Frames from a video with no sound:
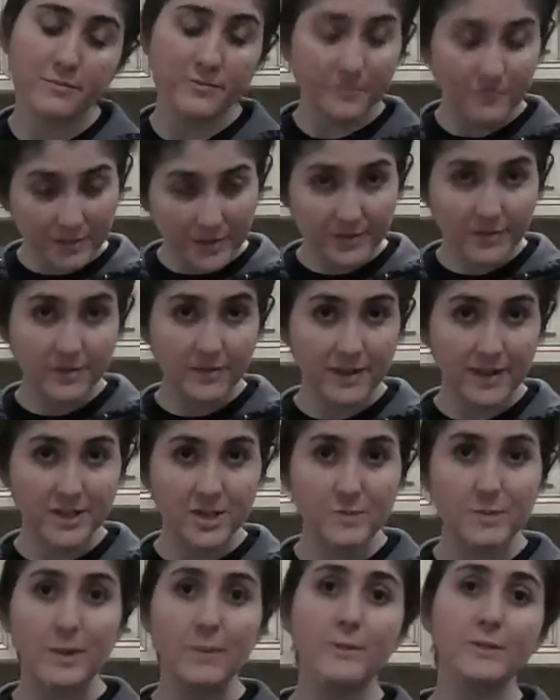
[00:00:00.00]
Viva Vantage
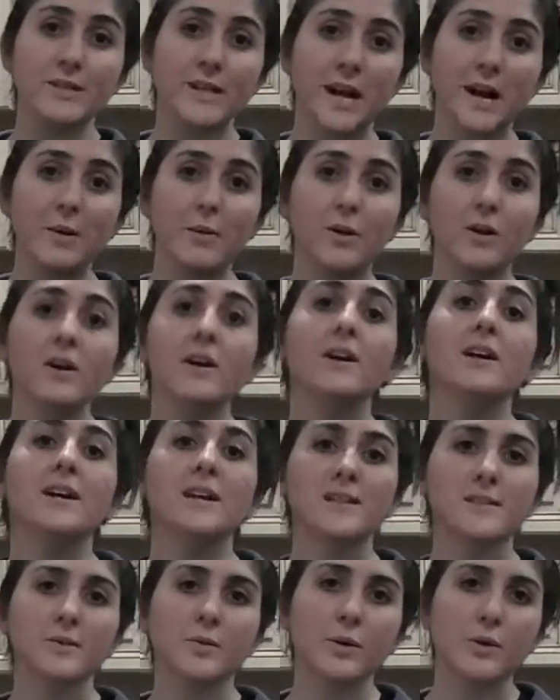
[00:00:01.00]
paper towel,
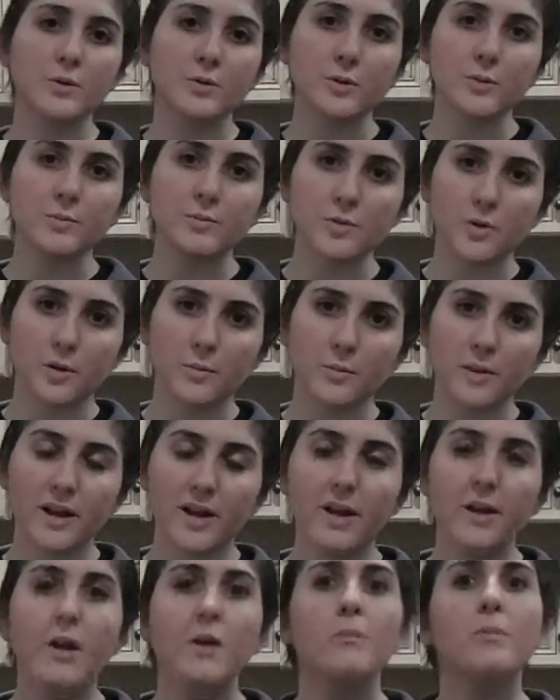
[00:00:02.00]
it's going to absorb it.
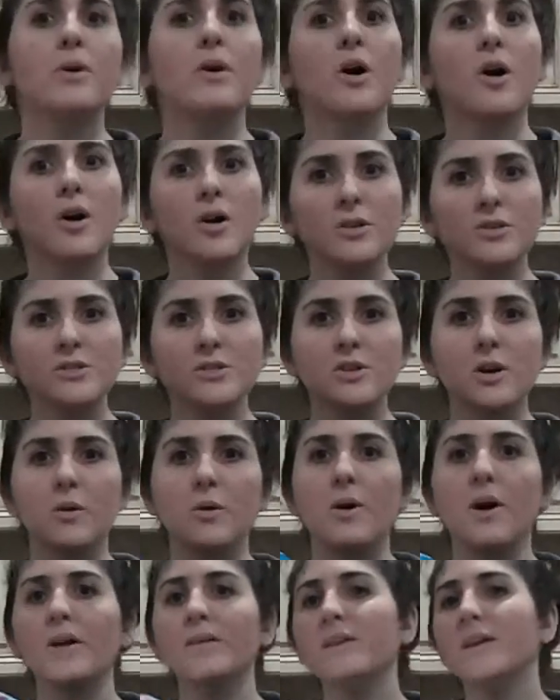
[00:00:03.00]
But also,
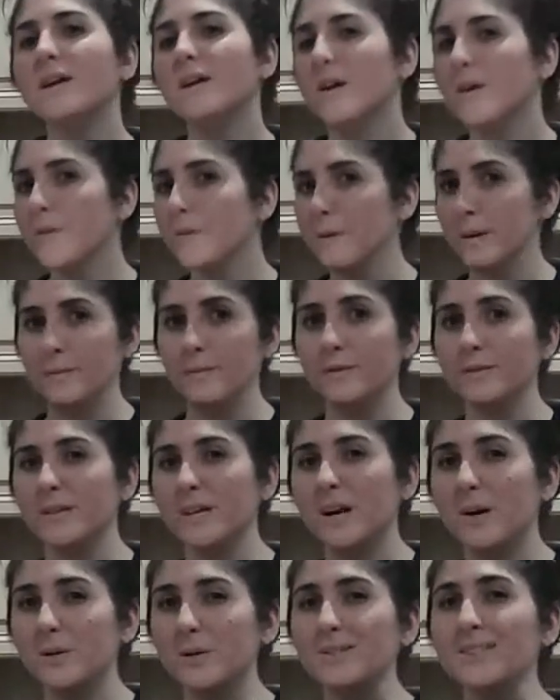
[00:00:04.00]
unlike other paper
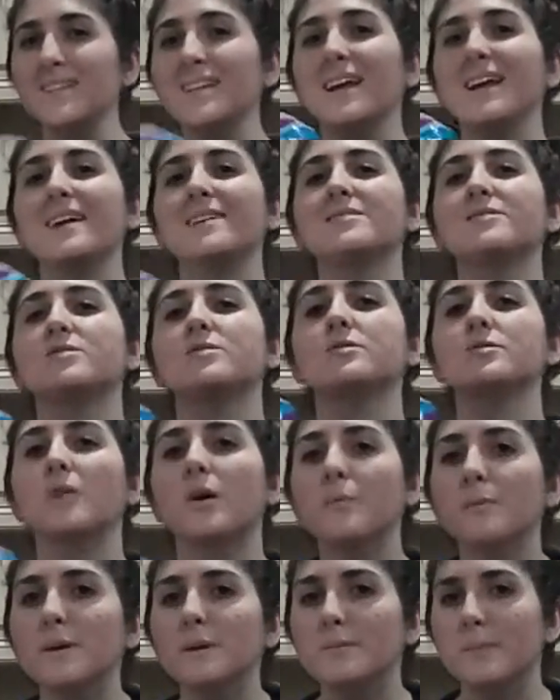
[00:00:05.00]
towels, it has
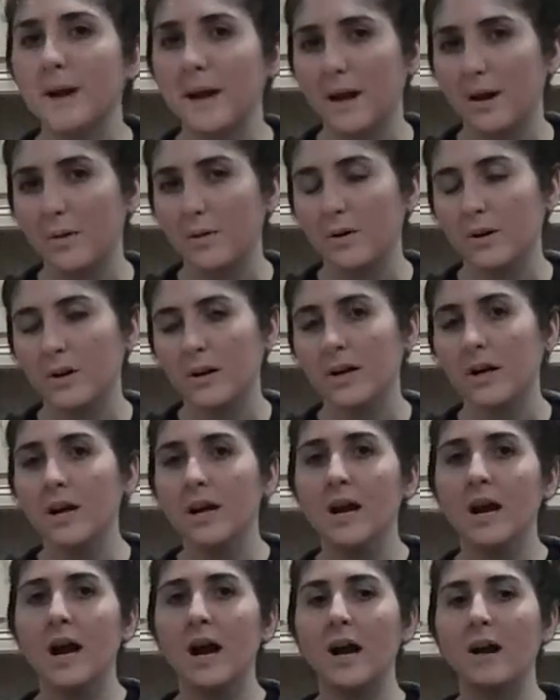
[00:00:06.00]
scrubbing power.
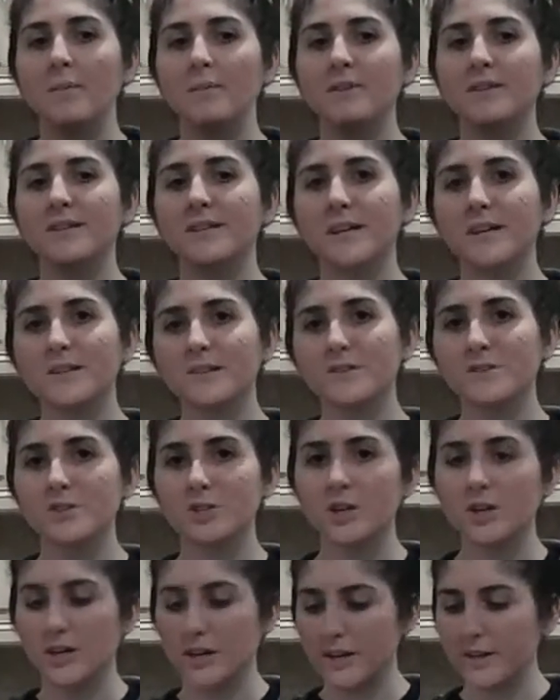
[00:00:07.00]
The
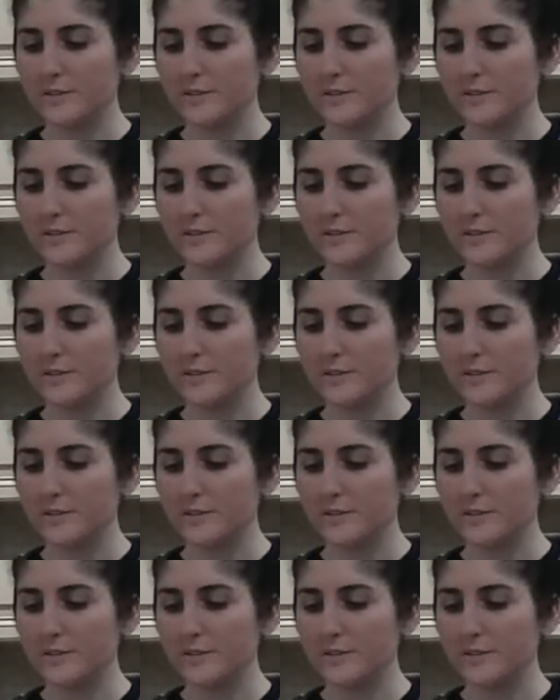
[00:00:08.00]
texture and the